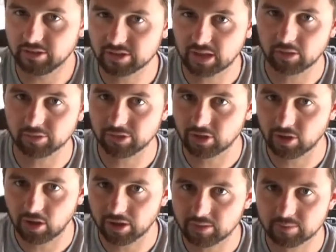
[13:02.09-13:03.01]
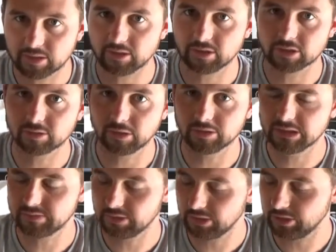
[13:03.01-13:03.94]
It's got a little dirt on it, but it looks
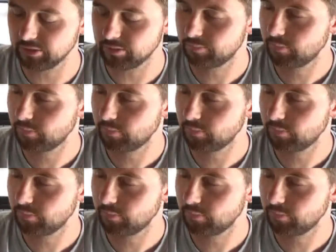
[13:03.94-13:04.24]
relatively new.